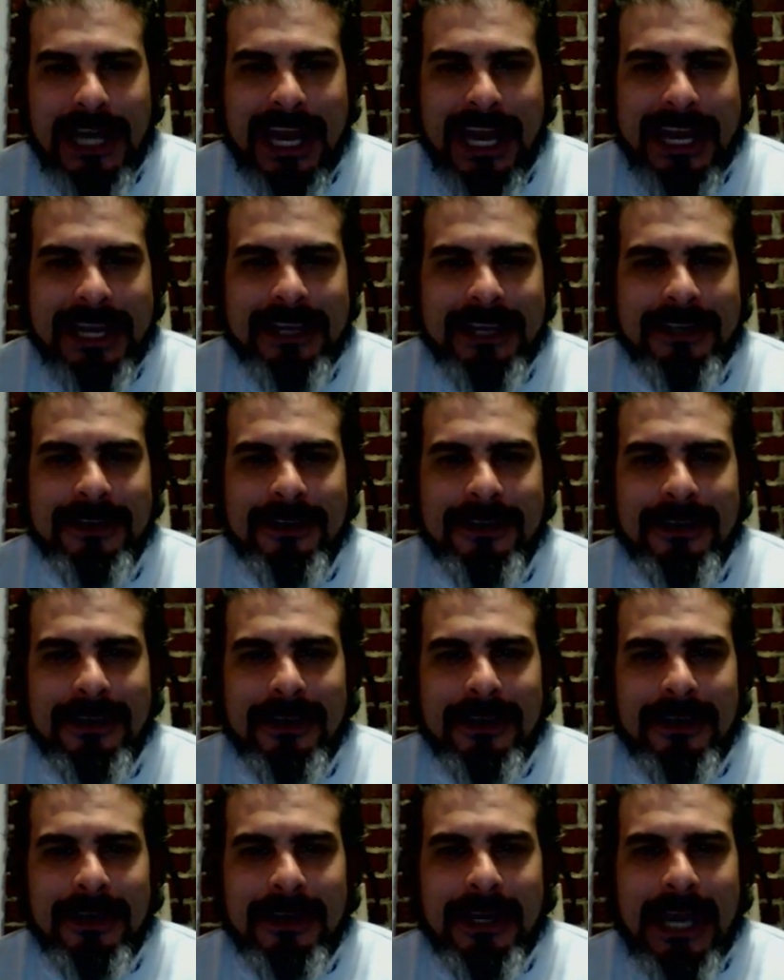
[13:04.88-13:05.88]
A,
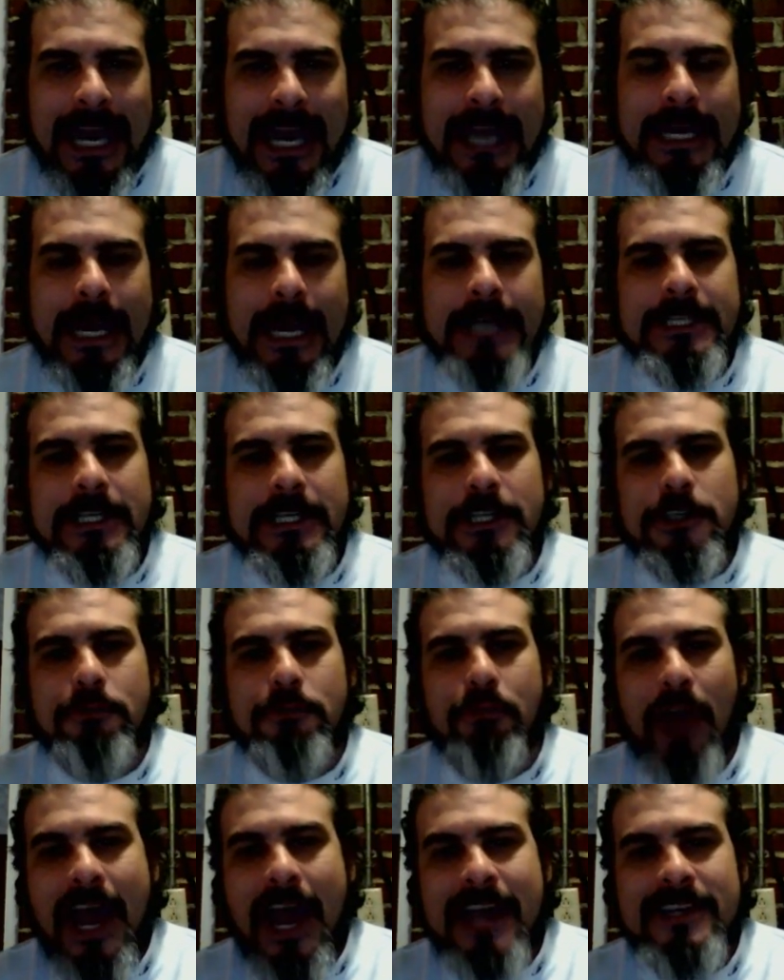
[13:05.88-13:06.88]
and as
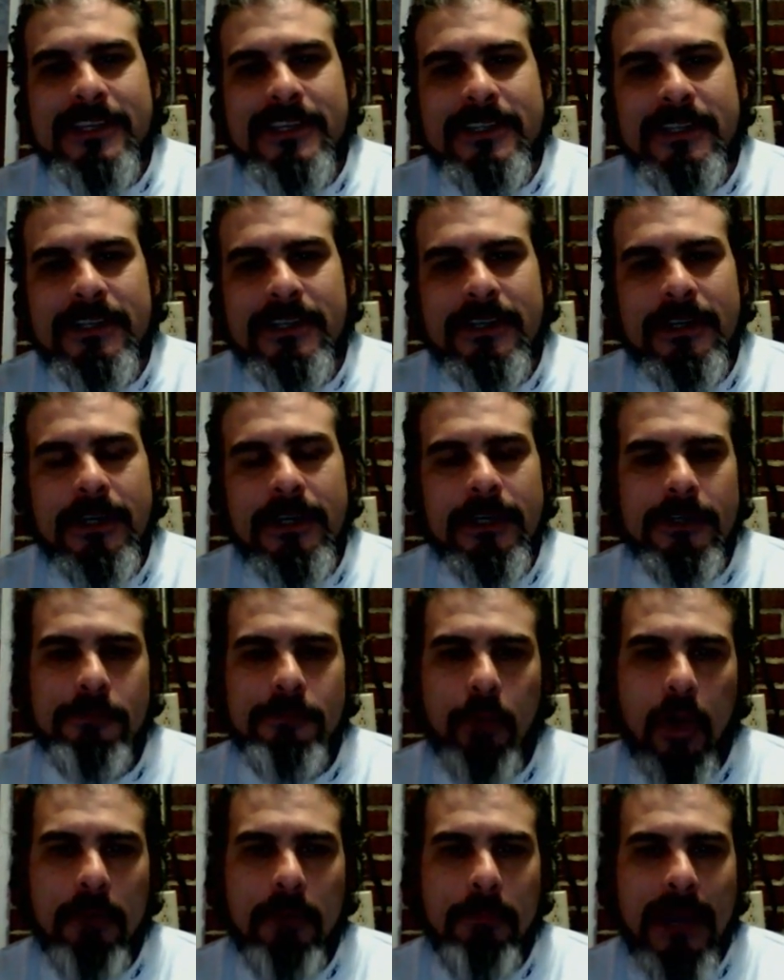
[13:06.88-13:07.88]
expressed,
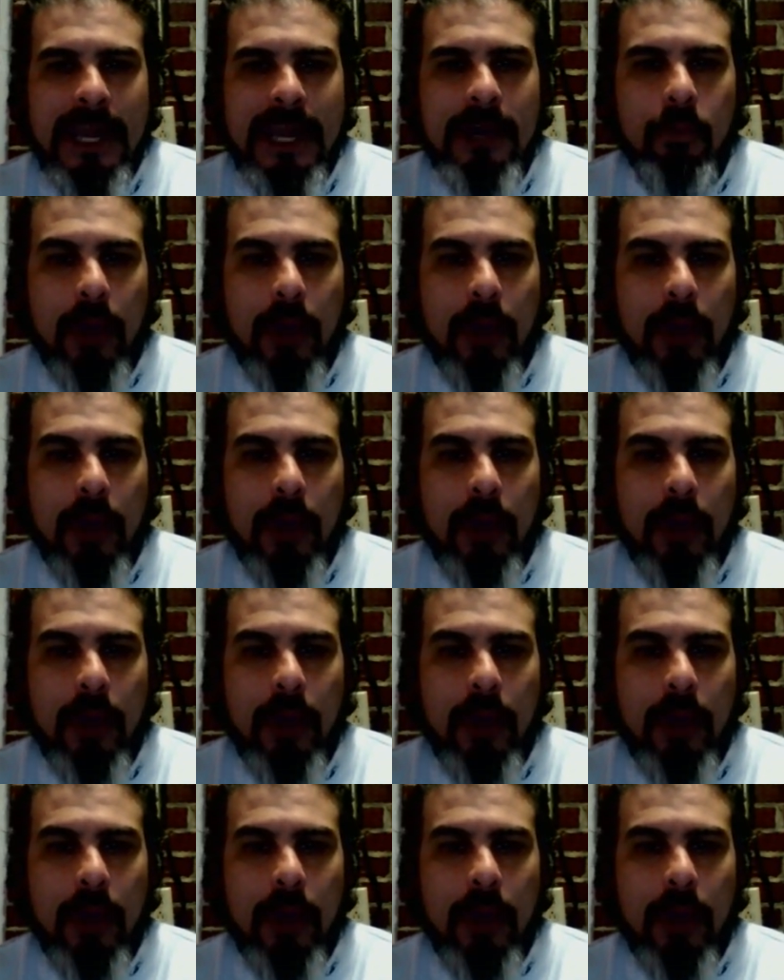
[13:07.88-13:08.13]
point B.